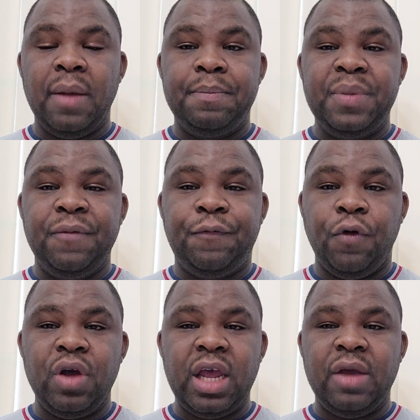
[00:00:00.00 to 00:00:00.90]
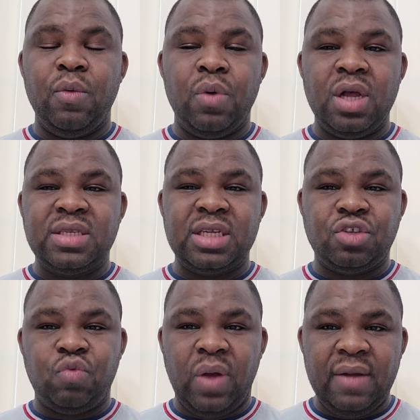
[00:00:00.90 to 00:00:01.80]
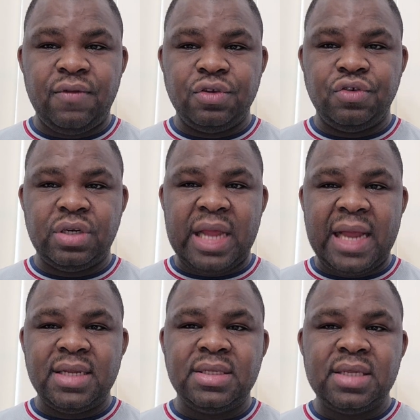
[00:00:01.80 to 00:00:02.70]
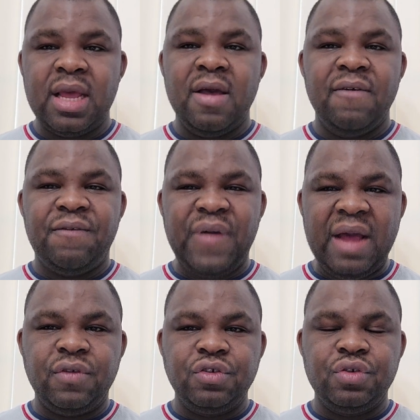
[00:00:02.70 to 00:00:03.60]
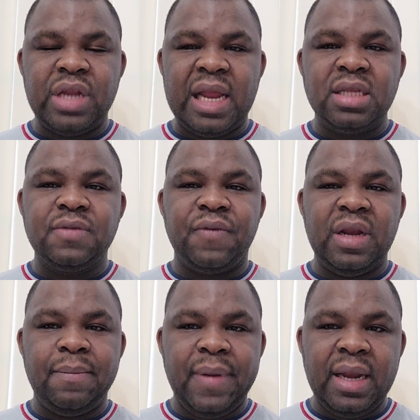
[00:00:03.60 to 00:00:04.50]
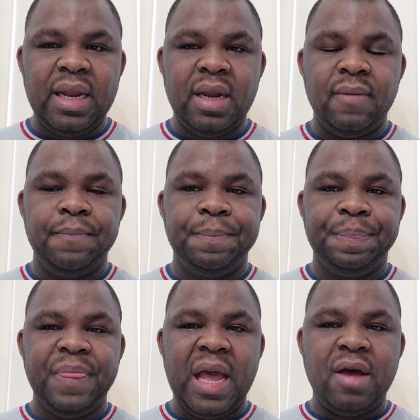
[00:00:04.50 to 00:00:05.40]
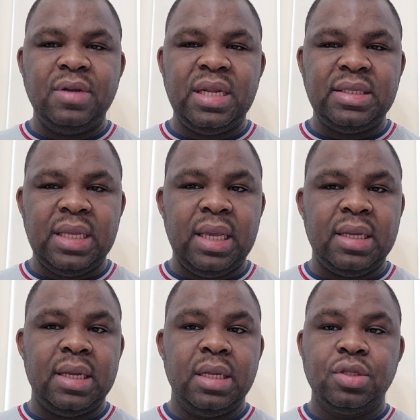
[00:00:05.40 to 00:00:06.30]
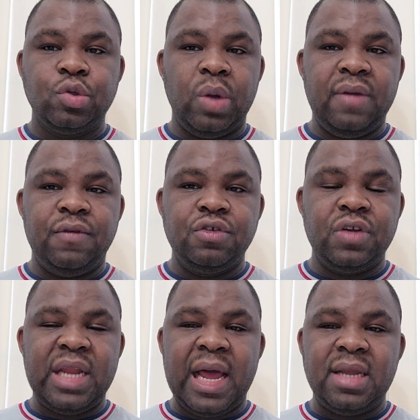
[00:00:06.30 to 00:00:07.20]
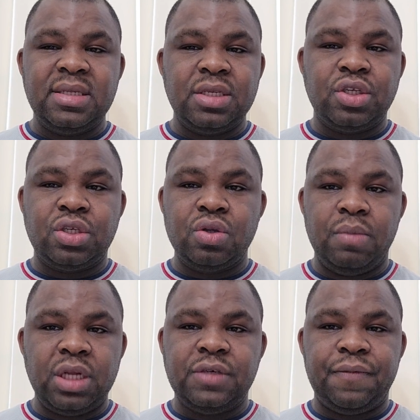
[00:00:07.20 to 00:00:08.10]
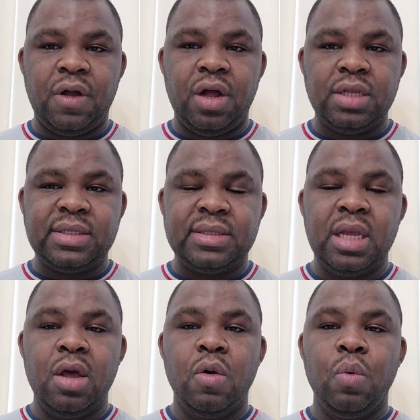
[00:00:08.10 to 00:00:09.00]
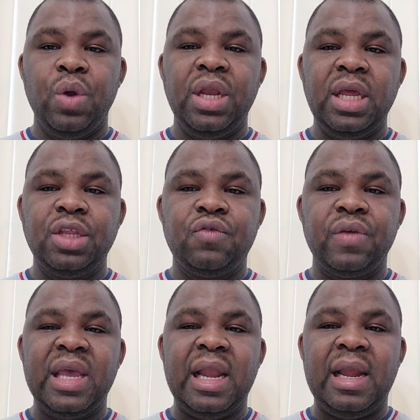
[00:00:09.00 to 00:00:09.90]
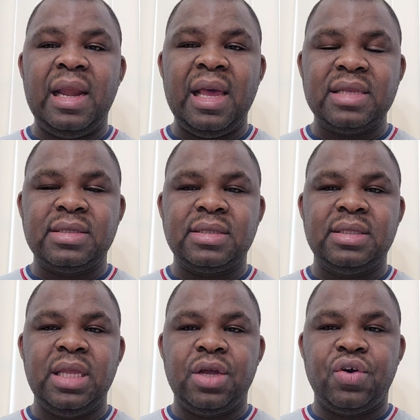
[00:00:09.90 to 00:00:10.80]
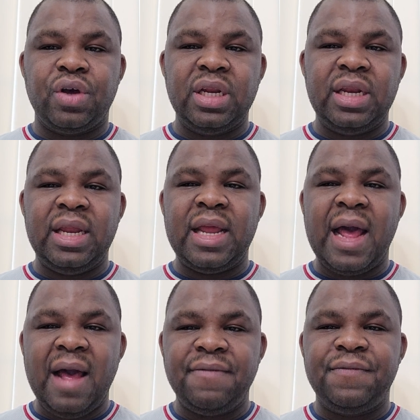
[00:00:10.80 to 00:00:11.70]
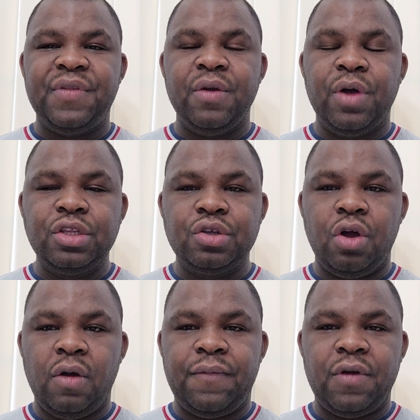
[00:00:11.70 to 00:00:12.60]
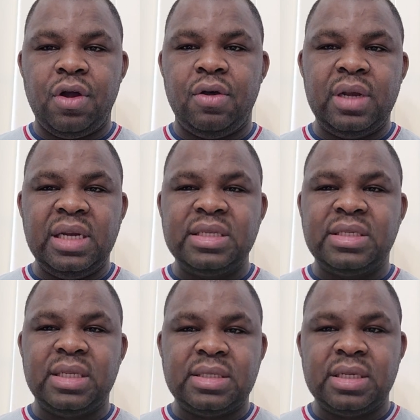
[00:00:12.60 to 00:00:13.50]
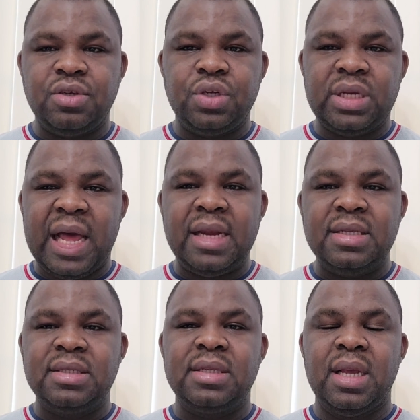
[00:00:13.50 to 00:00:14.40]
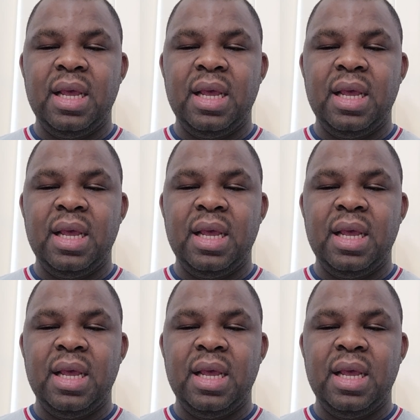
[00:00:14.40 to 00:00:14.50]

Before it was a $1,200, $500 for dependent. Now they think $1,200 is too much for us. We need to get less. They cut it in half. They want to offer only $600